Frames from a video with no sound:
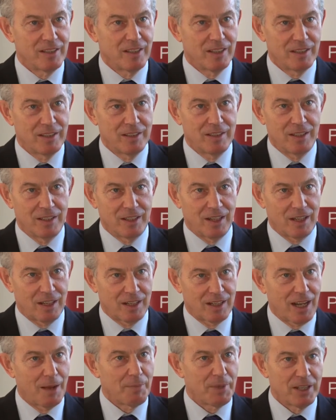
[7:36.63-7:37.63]
that, that, are
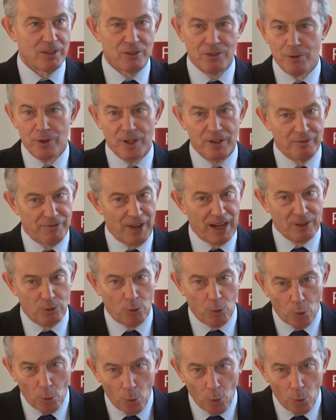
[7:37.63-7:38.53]
coming through, and in fact,